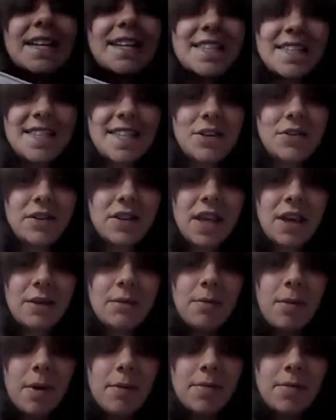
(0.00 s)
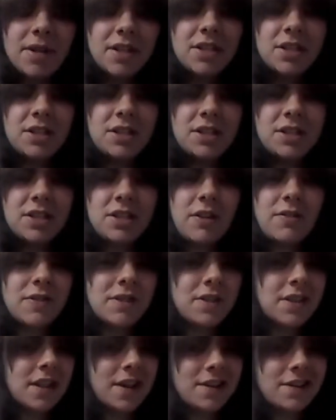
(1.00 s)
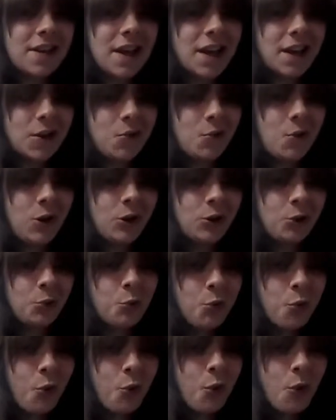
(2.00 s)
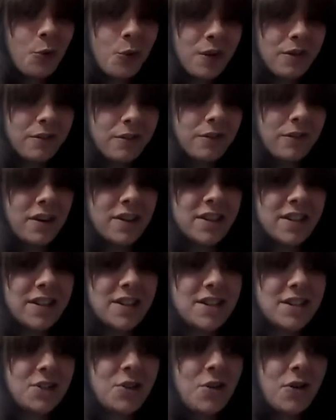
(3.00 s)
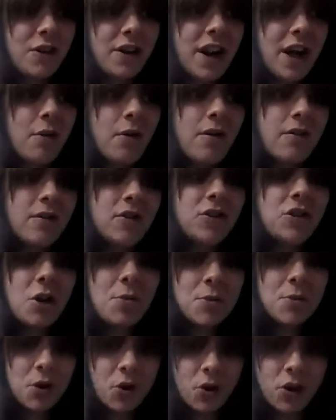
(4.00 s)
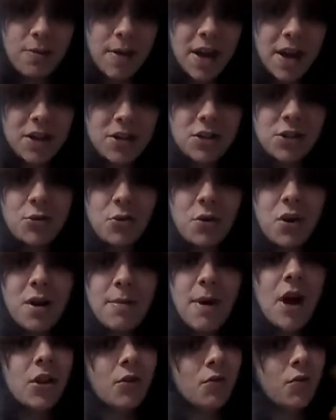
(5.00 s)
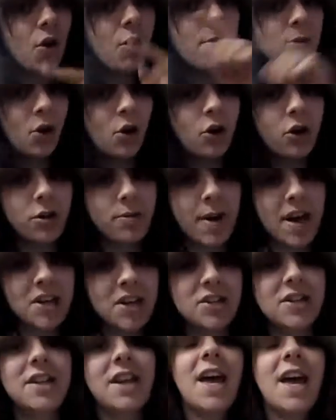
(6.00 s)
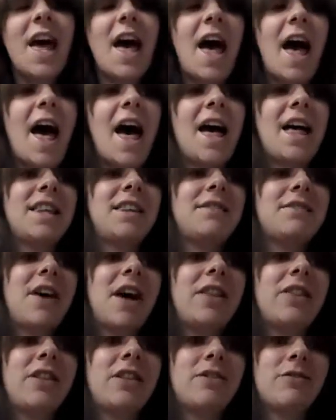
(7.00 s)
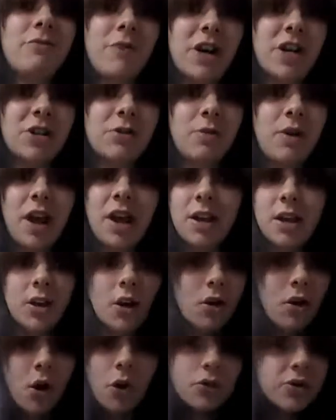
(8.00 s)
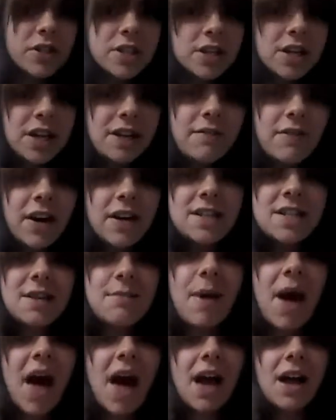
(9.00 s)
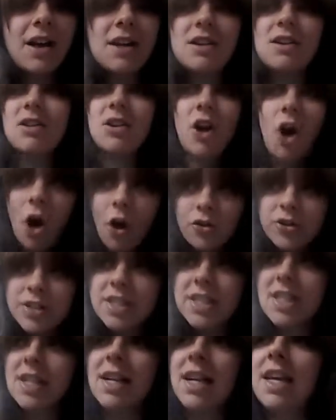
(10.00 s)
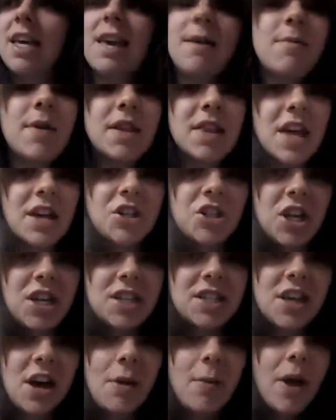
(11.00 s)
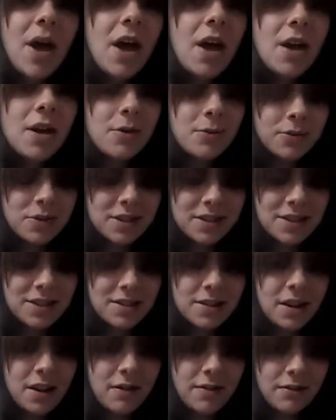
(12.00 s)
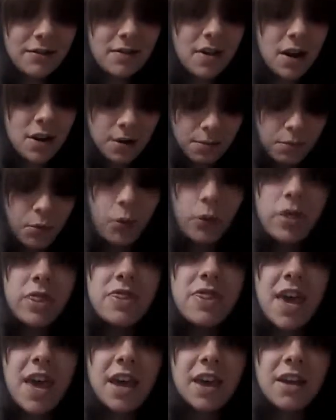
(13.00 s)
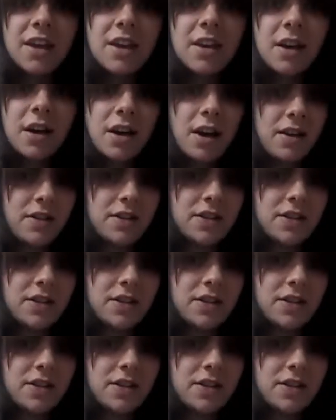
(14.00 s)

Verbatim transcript: Considering they were published just after the Second World War, when France had just gone out of a German occupation, talking about the Roman occupation and the fact that the French were like constantly fighting back and constantly keeping their chins up was a, an important thing at the